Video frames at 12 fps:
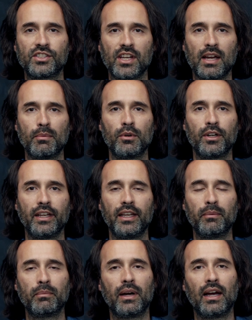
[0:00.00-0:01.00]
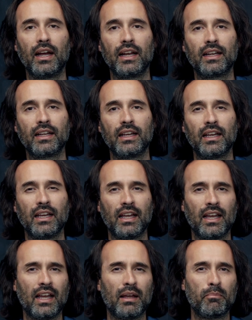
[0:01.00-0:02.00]
Chamonix, but
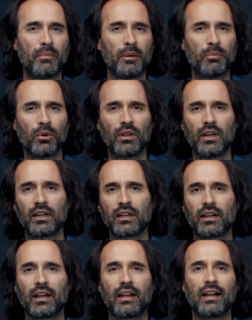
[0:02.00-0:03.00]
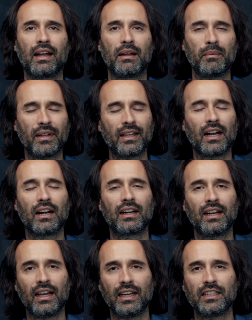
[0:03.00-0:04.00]
people are, I mean, they are
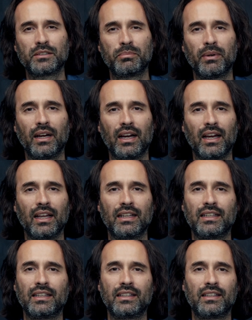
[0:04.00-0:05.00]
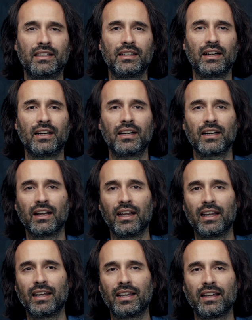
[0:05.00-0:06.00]
nice, but they are
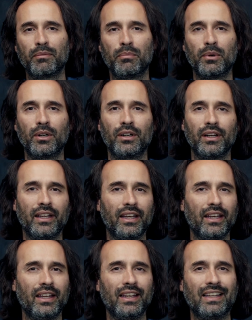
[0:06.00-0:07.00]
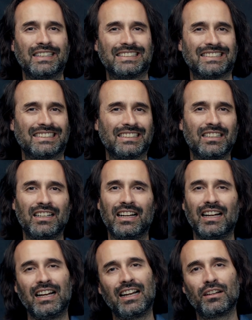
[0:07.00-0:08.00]
like very,
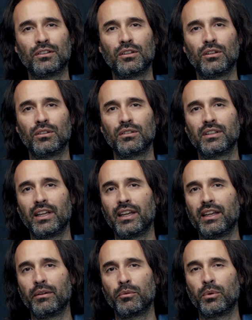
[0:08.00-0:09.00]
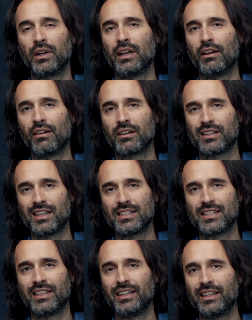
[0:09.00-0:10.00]
I, I don't know, they, whenever they
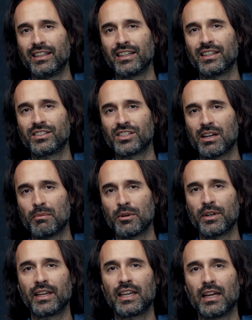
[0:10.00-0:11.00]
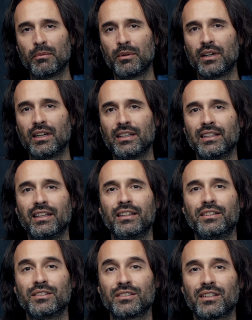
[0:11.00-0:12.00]
see the Chamonix camera, they
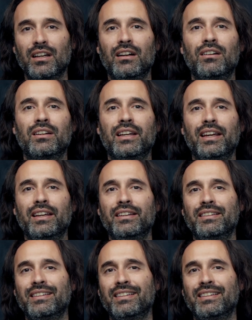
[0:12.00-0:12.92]
just, okay,